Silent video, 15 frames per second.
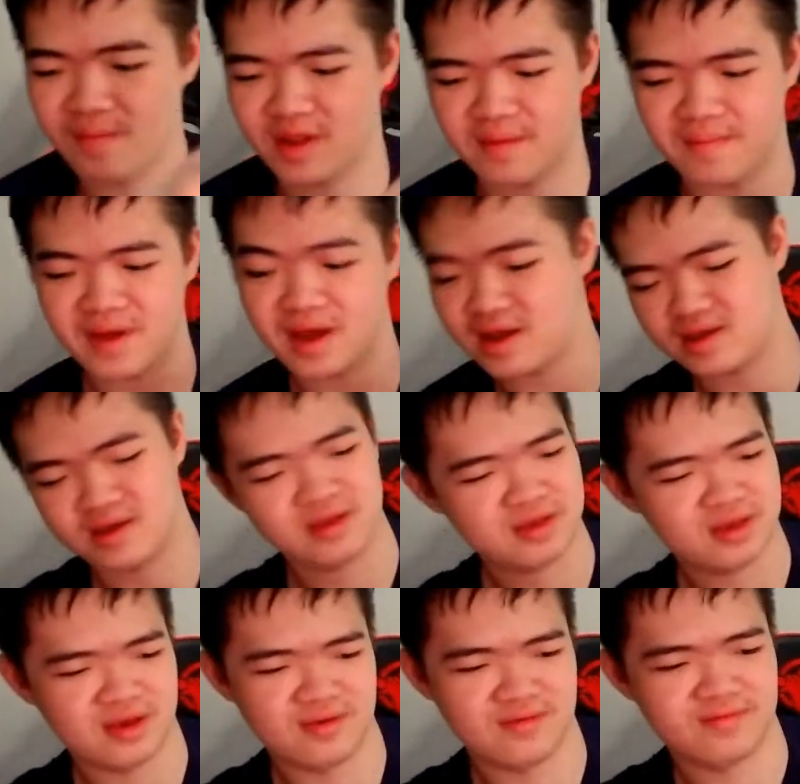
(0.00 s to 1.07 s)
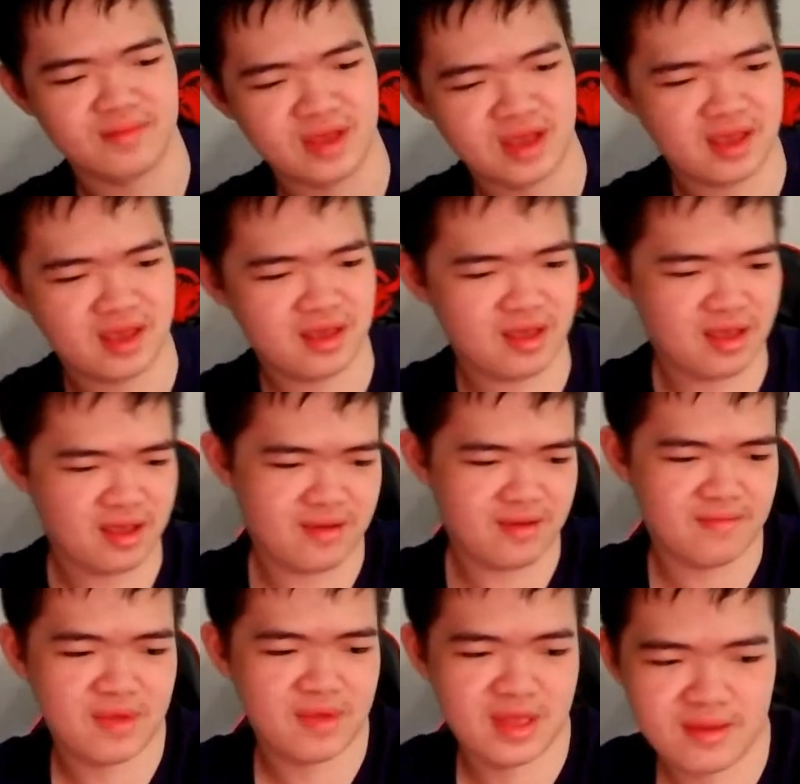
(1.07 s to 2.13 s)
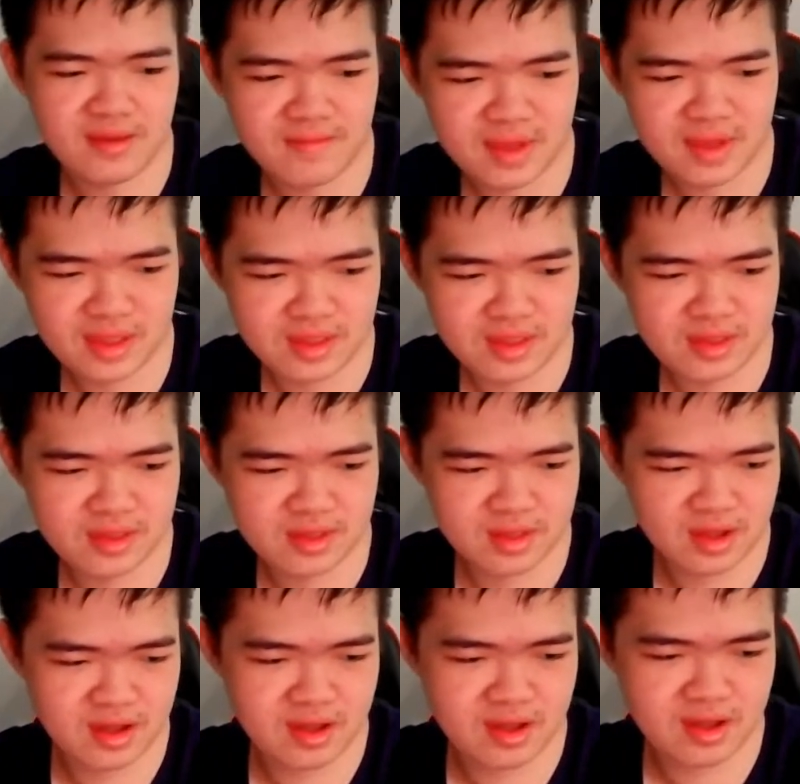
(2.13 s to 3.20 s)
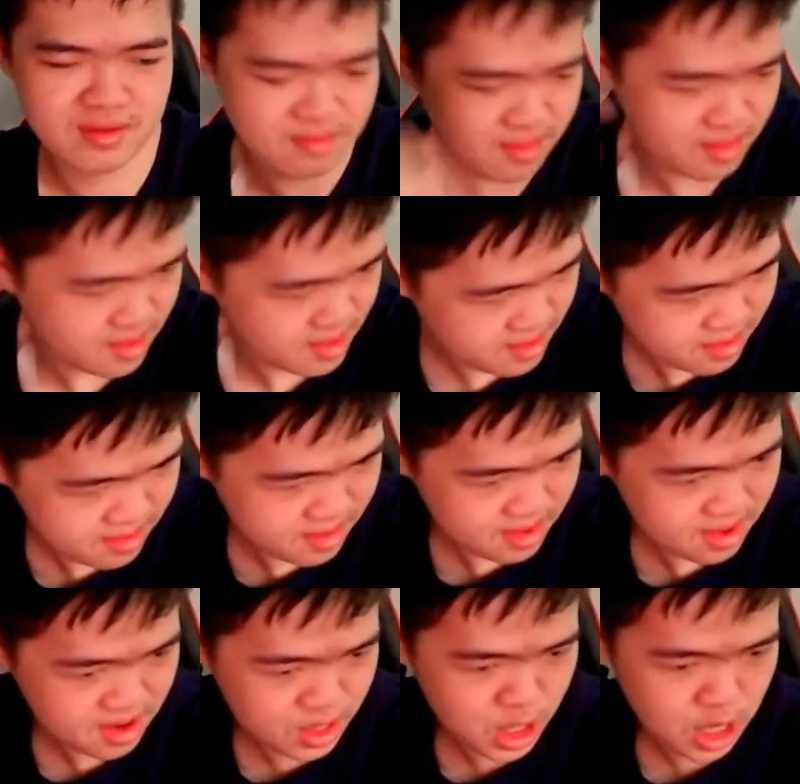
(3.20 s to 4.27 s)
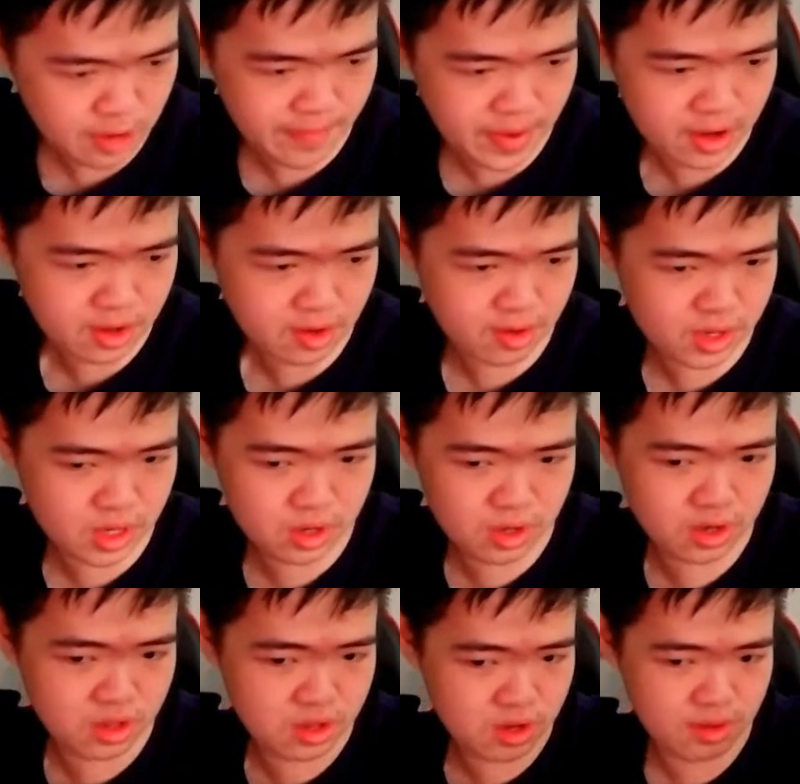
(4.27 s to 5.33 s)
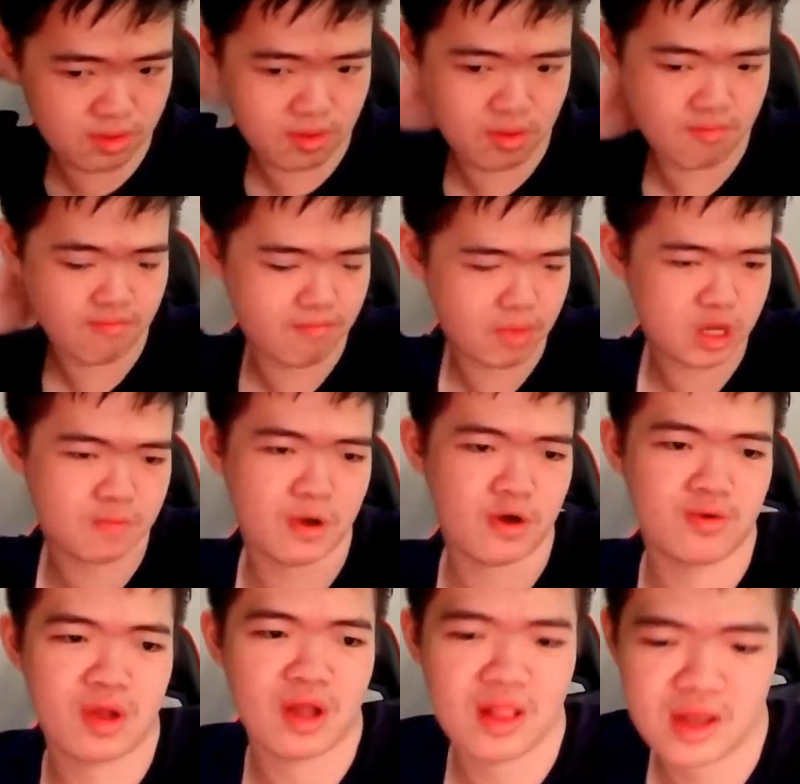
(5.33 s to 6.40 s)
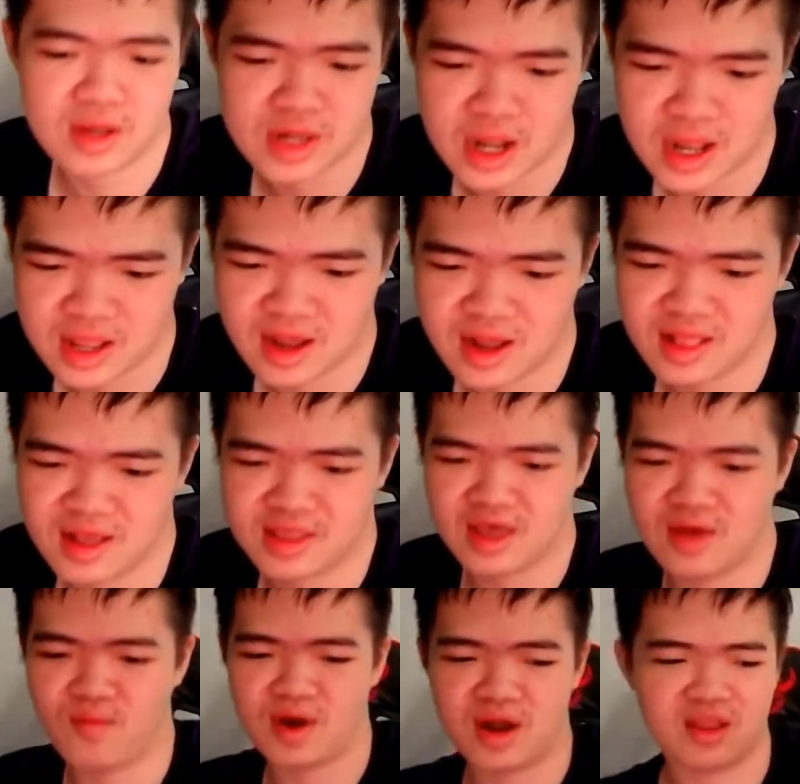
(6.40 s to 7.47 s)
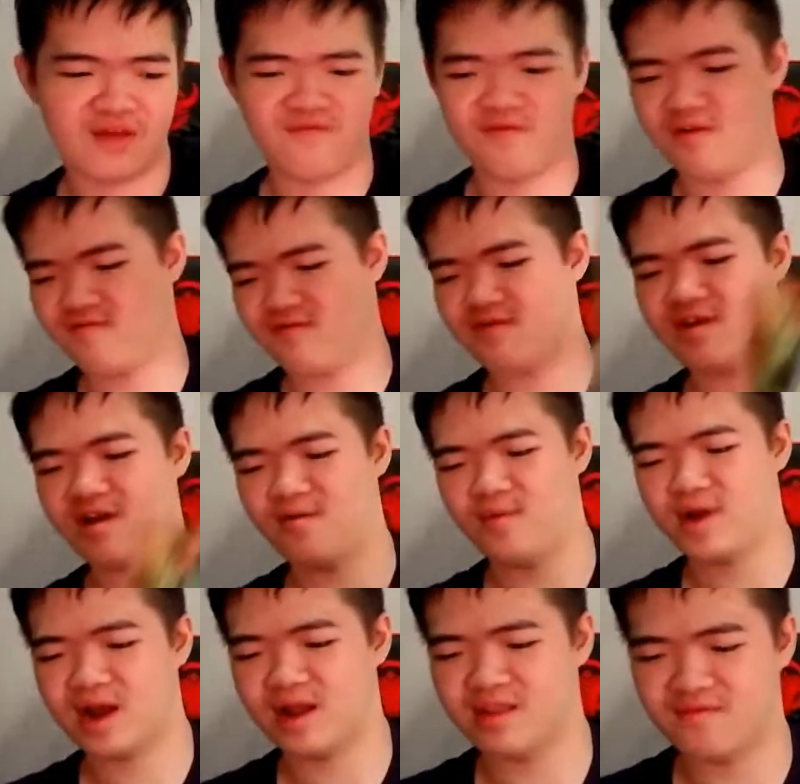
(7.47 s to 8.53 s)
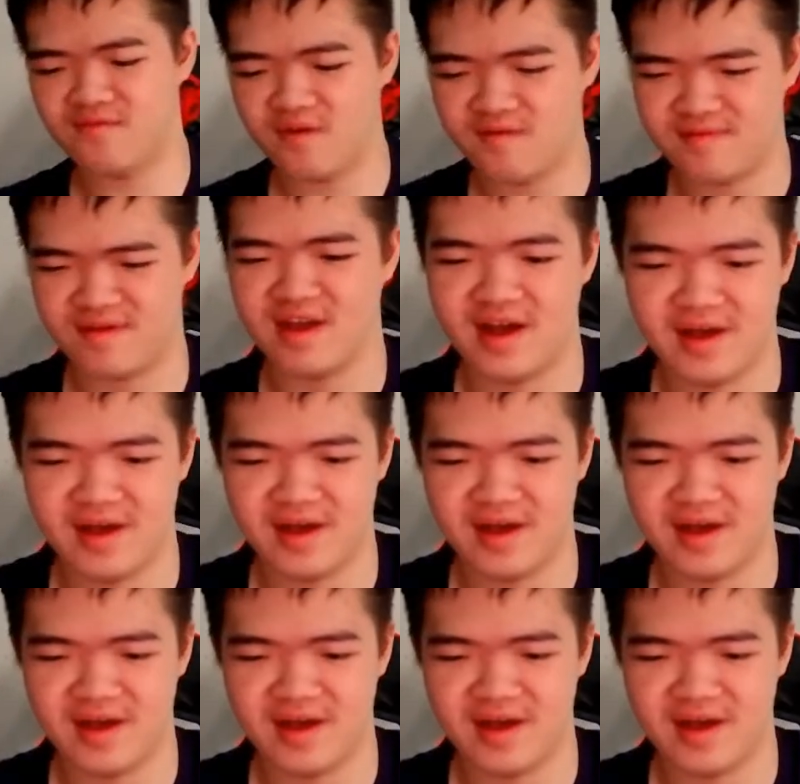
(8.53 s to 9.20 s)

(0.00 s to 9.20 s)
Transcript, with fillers: about the back. So, yeah, but yeah, yeah. Chef Panther is a good-looking beast mirror. I like that. I like that. Wakanda forever. Yeah, Wakanda forever. Yeah.